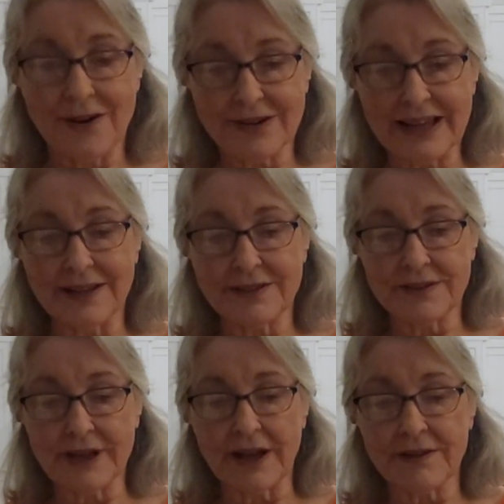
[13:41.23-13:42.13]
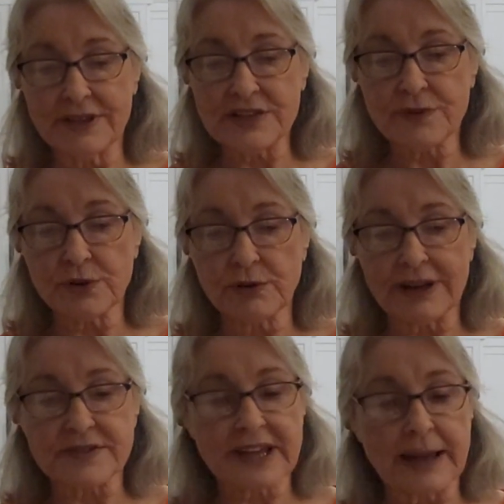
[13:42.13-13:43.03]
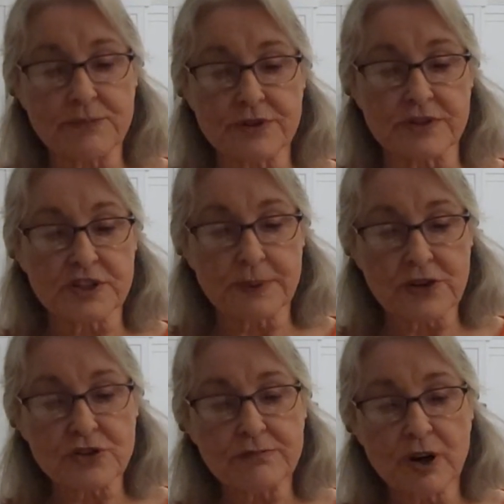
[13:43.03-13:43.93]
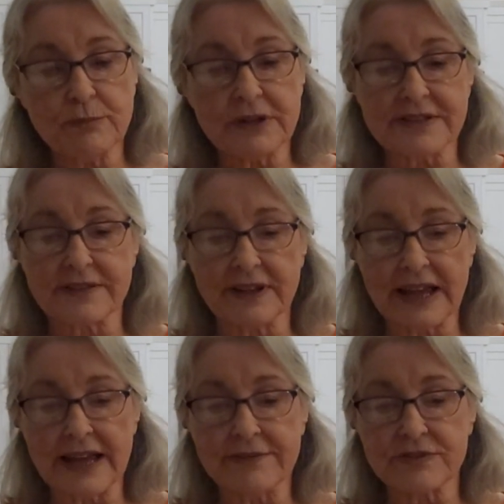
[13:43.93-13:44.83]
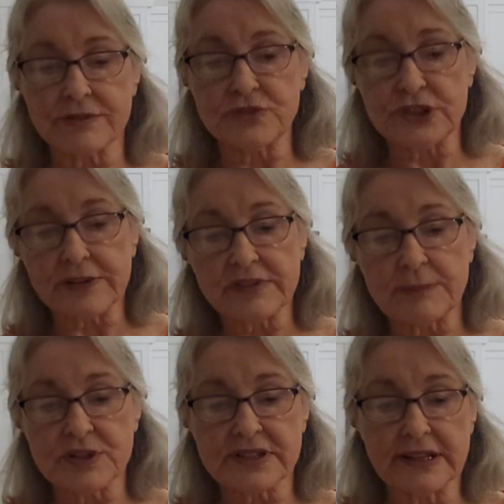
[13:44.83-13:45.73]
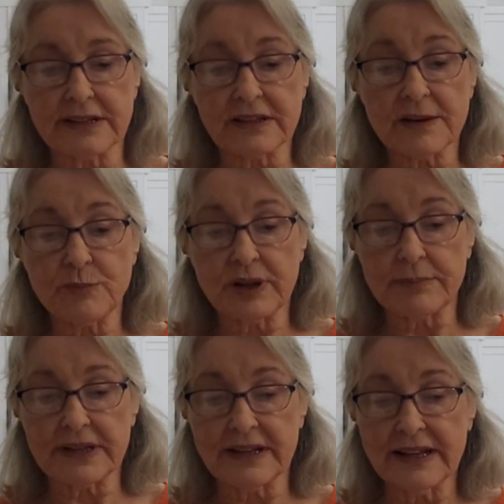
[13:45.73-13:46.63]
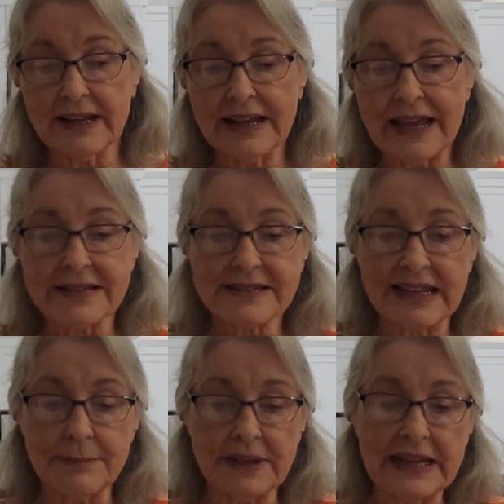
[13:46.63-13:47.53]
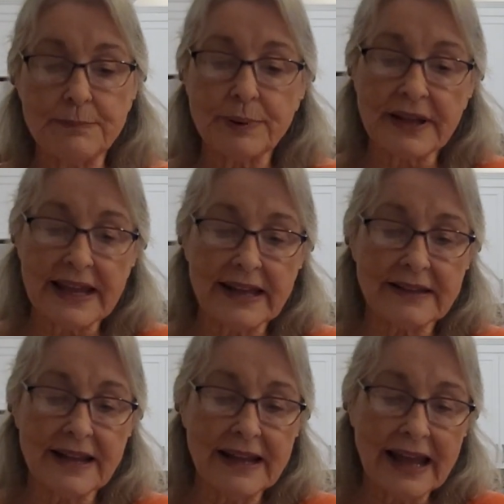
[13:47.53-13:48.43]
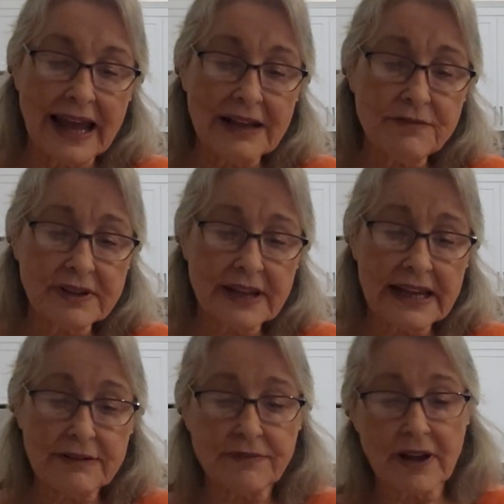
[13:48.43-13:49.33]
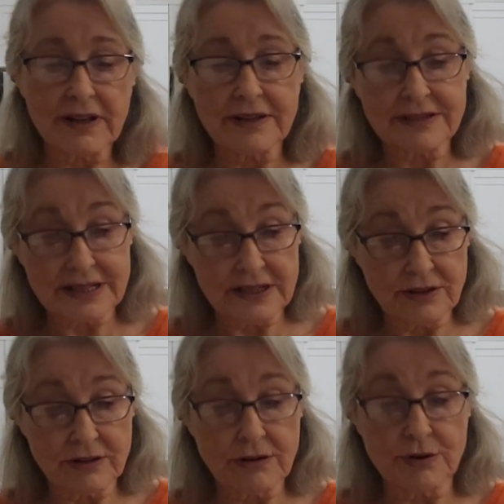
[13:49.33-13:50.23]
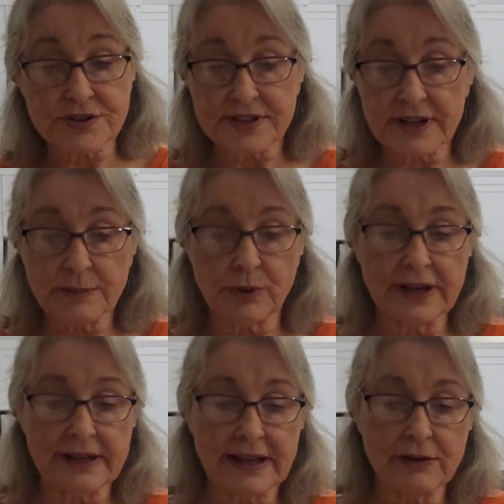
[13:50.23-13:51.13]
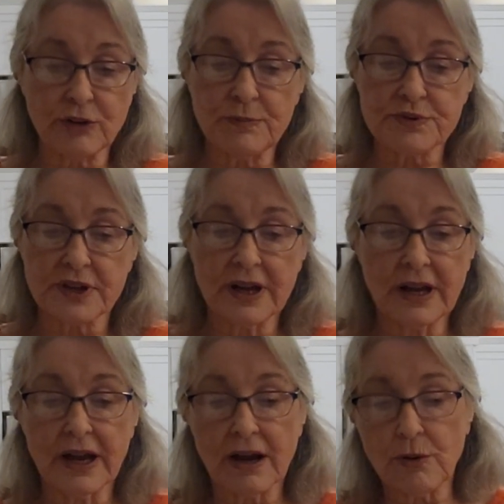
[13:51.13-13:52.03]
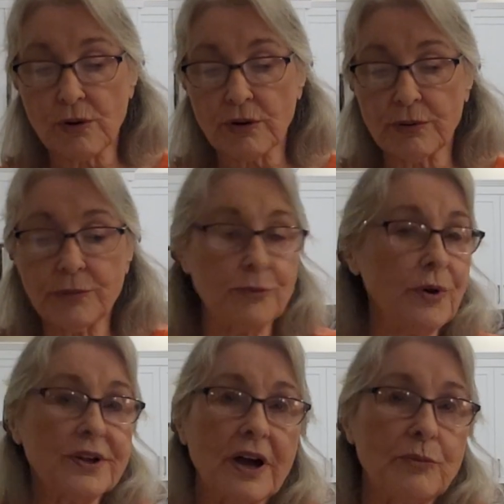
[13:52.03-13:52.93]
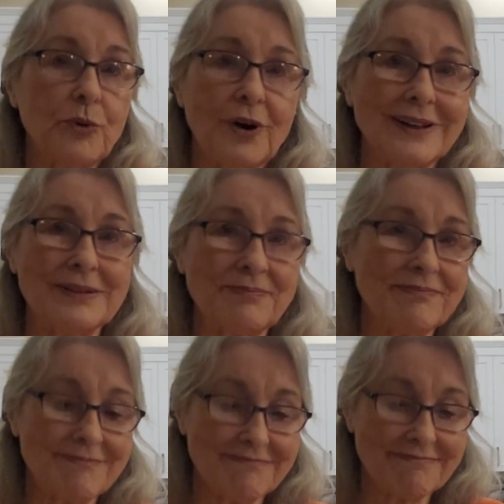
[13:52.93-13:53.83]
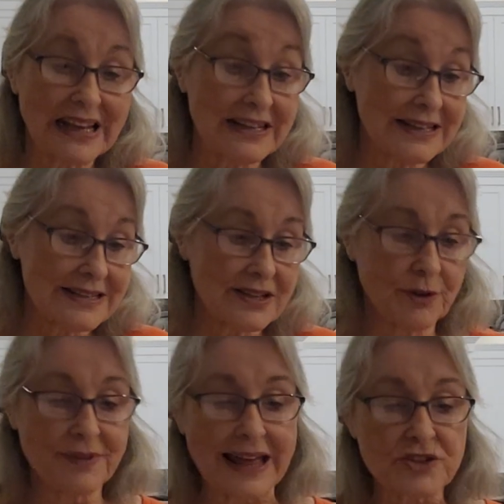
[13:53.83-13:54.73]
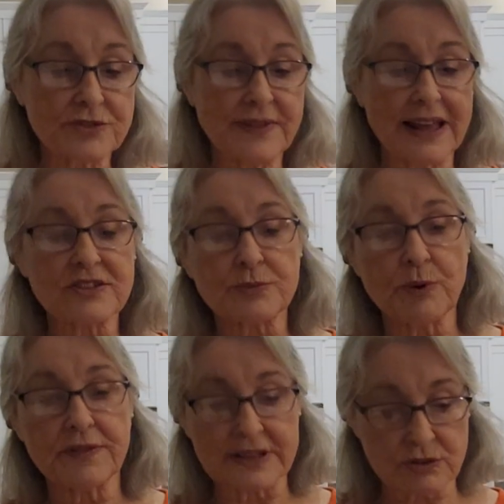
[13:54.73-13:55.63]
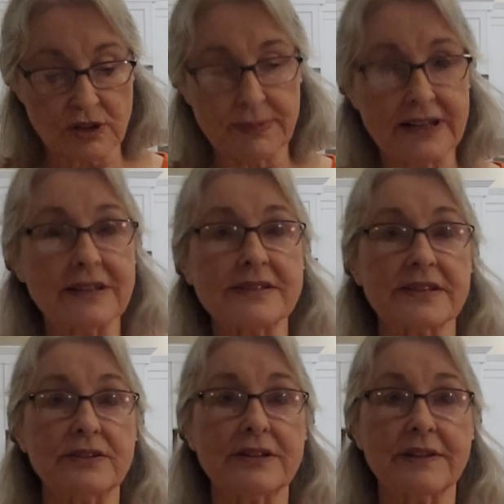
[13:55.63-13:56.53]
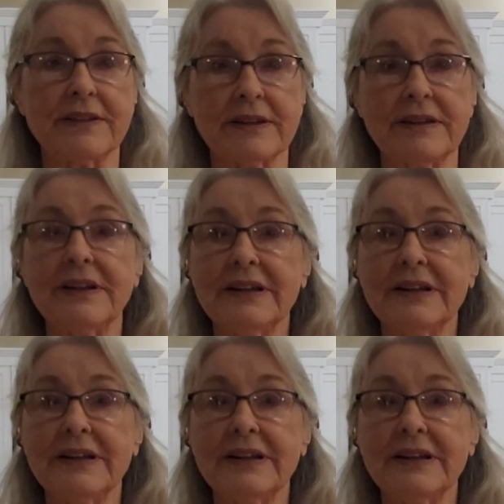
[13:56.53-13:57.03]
Okay. These photographs capture the special moments in the lives of GFWC club women as they meet, plan, advocate, volunteer, or celebrate in groups or one-on-one. So that's one that's going to be considered in the